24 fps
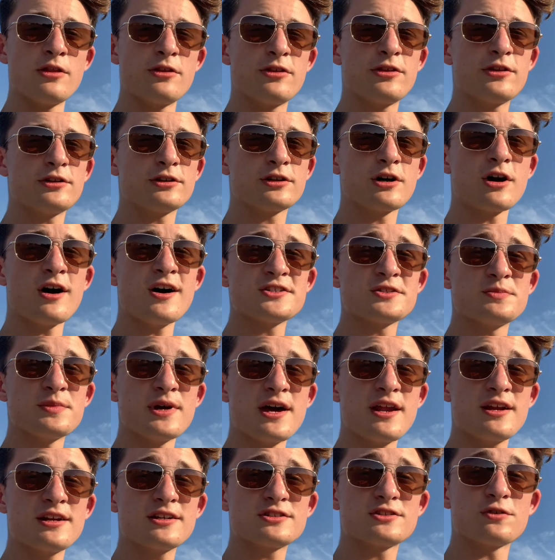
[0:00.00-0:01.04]
than
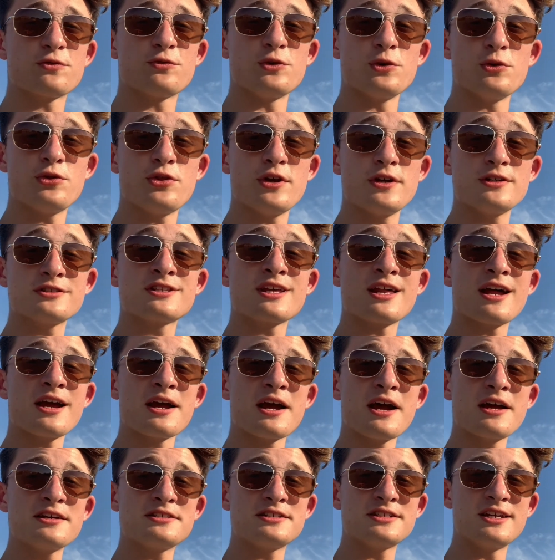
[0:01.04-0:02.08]
cosmetics, a few things that I
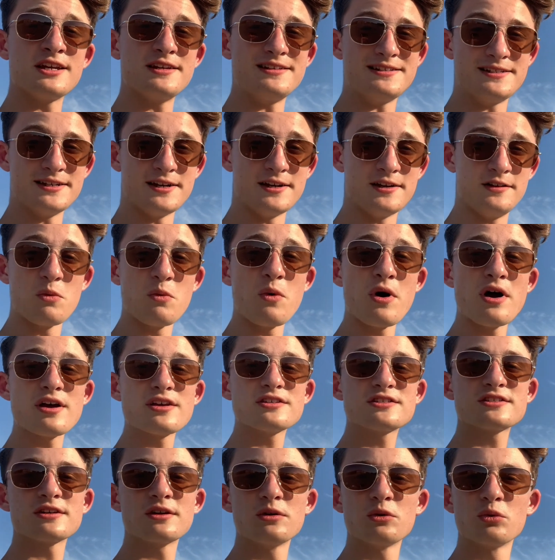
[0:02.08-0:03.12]
had to get done was
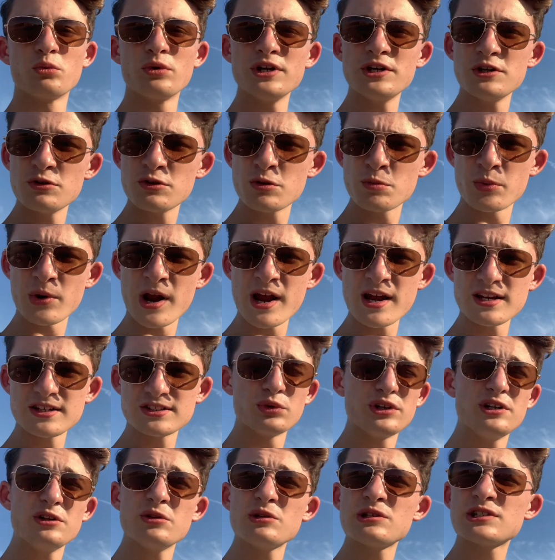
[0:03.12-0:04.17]
redo the brakes, redo the